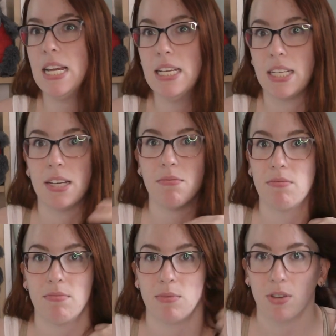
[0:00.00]
Easy.
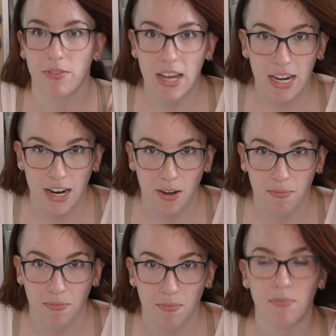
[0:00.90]
You have head hair.
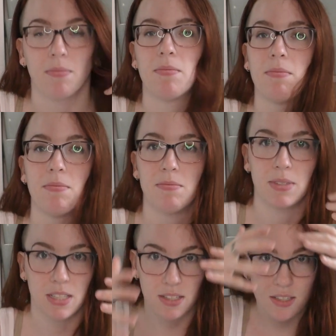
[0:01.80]

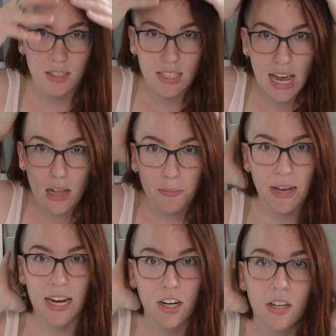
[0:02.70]
Scalp
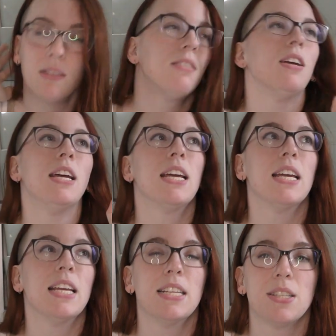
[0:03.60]
hair
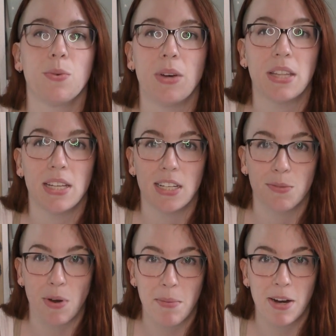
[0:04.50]
is the one that is
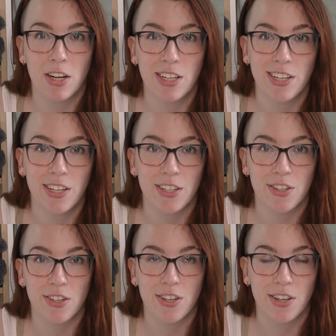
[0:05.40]
primarily
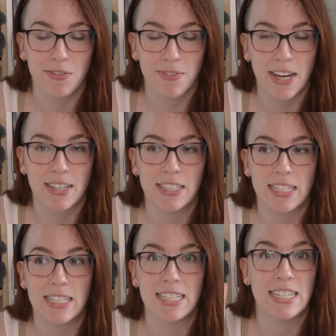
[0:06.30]

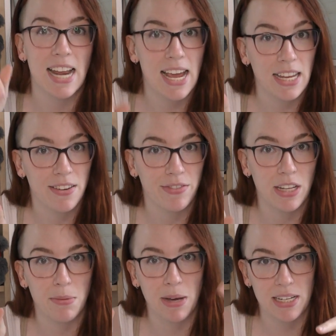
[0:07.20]
affected
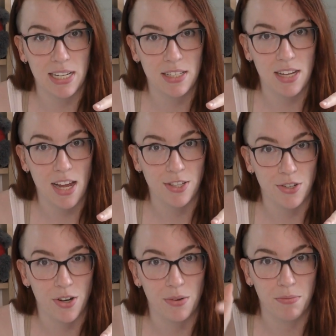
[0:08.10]
negatively by
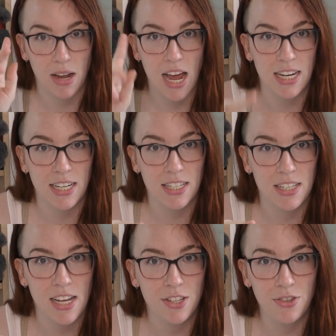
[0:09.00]
testosterone. High
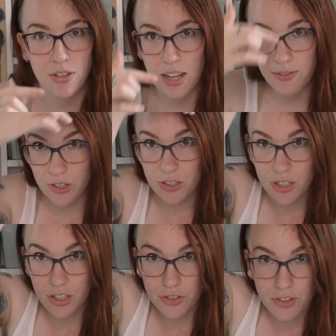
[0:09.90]
testosterone levels
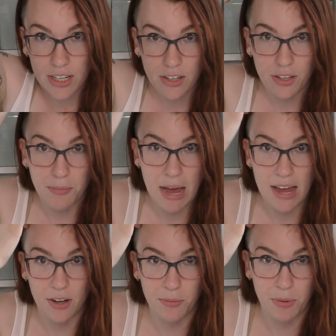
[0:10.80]
can trigger the
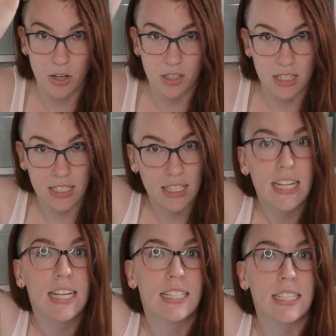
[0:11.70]
pattern baldness
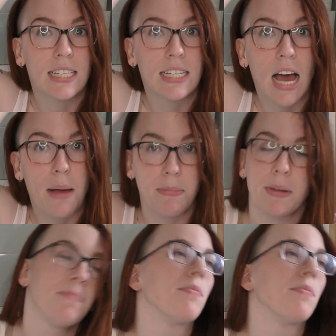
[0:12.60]
that hits the top.